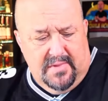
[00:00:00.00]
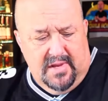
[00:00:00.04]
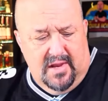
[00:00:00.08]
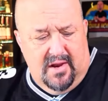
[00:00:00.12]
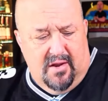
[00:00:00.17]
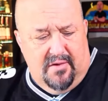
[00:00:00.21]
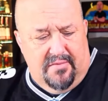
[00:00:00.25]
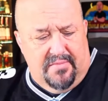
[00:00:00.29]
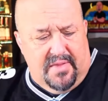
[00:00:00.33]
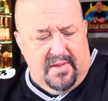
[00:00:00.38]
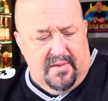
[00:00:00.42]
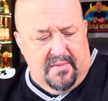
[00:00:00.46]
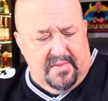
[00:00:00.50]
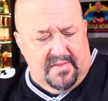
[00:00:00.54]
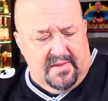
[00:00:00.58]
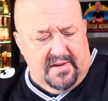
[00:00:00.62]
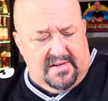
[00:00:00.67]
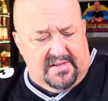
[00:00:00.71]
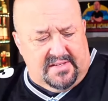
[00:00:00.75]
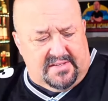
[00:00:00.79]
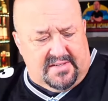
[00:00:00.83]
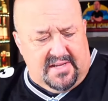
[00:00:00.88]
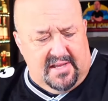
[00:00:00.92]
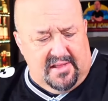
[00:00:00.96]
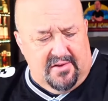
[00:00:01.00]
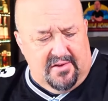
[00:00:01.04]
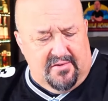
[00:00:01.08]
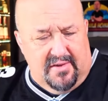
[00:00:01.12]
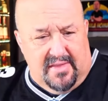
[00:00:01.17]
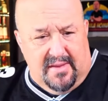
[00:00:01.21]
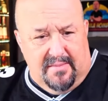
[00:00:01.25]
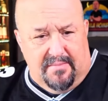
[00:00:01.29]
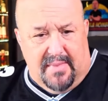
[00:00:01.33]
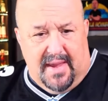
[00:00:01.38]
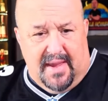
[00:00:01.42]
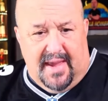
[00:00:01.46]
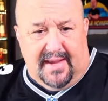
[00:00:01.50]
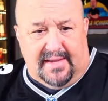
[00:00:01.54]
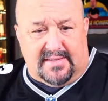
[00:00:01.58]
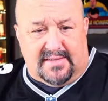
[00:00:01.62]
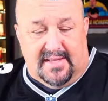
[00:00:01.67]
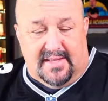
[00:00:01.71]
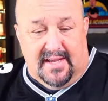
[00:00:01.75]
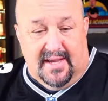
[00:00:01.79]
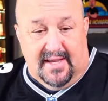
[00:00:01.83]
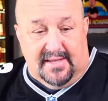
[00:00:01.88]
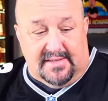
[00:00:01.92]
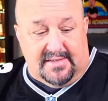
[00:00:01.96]
You know, the distillery that makes
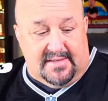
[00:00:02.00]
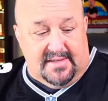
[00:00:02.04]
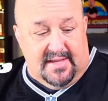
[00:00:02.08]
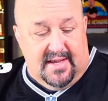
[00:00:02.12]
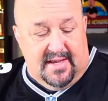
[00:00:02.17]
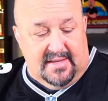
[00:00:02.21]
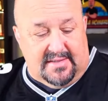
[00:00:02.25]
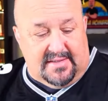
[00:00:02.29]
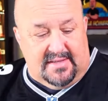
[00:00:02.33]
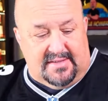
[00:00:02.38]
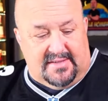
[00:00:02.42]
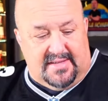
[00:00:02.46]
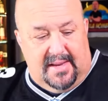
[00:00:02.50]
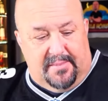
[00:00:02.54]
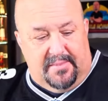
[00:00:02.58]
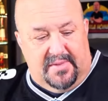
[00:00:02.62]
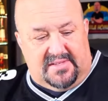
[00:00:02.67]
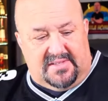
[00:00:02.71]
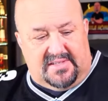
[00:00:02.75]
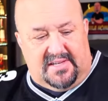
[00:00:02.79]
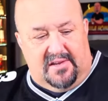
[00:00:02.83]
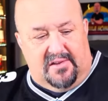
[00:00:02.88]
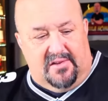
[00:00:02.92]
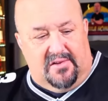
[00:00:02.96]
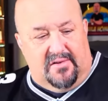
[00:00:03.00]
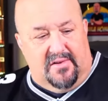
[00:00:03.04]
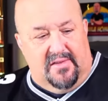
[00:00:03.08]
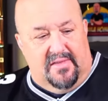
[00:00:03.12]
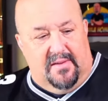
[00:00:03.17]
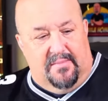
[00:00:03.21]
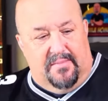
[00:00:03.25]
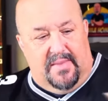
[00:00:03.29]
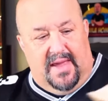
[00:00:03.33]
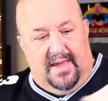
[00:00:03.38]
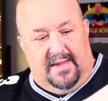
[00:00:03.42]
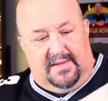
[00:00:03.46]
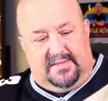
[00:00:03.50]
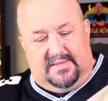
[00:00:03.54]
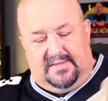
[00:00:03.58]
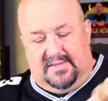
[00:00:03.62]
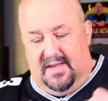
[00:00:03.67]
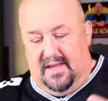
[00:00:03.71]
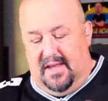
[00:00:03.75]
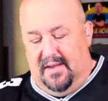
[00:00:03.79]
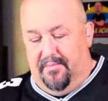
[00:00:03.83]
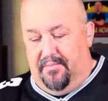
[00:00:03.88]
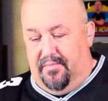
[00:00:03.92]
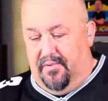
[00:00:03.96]
this is the same distillery that makes
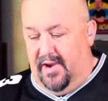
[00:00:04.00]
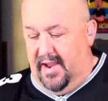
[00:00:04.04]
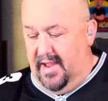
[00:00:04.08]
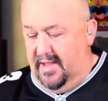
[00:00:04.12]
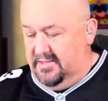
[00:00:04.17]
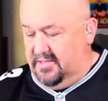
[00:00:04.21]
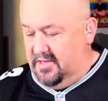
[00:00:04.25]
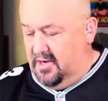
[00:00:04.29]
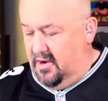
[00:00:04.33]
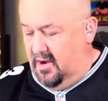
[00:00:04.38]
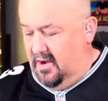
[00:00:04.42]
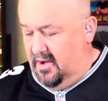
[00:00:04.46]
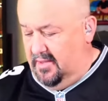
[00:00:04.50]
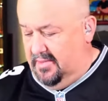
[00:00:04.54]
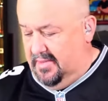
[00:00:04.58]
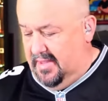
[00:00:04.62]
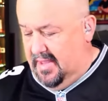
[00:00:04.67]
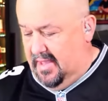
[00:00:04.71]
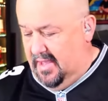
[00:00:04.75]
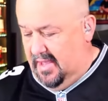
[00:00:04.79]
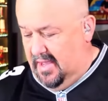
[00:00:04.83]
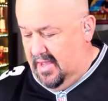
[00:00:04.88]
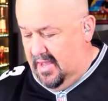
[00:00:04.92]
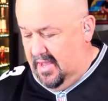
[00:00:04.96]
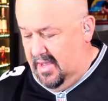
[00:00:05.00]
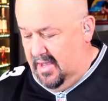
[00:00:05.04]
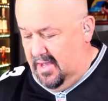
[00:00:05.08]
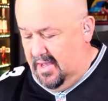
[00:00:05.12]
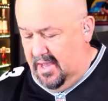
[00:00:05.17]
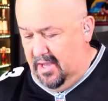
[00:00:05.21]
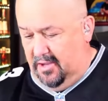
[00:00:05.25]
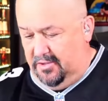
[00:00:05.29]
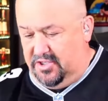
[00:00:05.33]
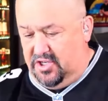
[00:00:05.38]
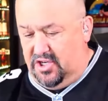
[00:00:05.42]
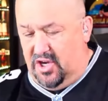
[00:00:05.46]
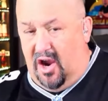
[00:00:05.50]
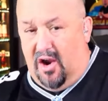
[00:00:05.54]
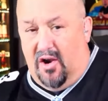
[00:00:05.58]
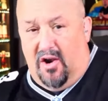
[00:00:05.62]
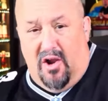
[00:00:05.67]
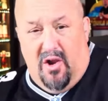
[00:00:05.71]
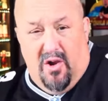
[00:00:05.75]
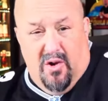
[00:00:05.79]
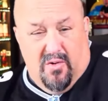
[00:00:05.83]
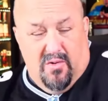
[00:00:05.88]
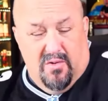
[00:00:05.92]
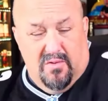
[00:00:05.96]
brands called El
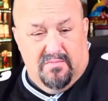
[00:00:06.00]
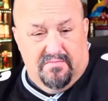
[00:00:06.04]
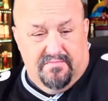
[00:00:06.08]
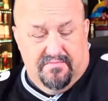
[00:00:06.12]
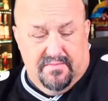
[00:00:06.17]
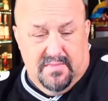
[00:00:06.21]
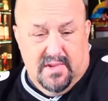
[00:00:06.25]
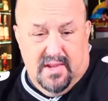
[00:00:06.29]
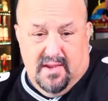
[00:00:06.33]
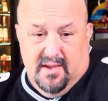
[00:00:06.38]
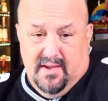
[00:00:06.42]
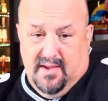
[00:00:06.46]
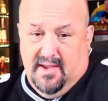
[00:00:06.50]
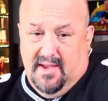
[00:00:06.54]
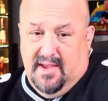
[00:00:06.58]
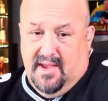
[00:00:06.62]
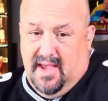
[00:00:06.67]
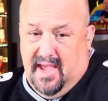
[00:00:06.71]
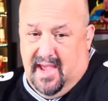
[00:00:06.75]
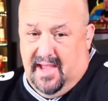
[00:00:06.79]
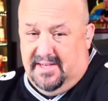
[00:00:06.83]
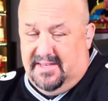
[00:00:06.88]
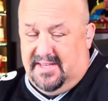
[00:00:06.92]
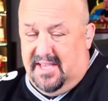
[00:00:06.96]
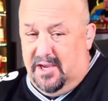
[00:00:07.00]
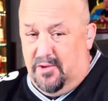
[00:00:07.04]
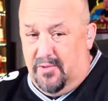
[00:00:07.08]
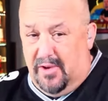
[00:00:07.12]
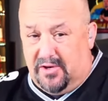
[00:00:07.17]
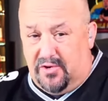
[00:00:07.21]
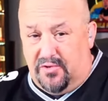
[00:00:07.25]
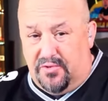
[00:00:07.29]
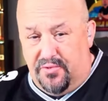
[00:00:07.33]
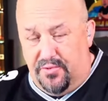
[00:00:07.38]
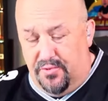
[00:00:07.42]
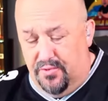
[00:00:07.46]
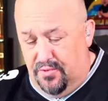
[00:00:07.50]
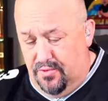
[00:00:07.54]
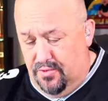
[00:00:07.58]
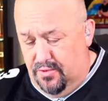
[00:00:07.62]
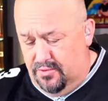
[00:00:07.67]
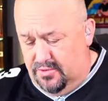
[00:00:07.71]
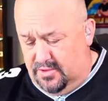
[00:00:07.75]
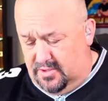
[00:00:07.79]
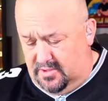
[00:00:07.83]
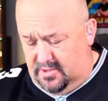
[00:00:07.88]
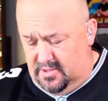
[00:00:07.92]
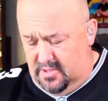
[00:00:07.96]
Charro, Antigua
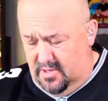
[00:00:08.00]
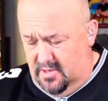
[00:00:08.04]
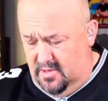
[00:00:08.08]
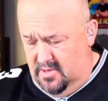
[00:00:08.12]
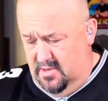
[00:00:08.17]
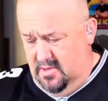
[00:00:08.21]
Cruz,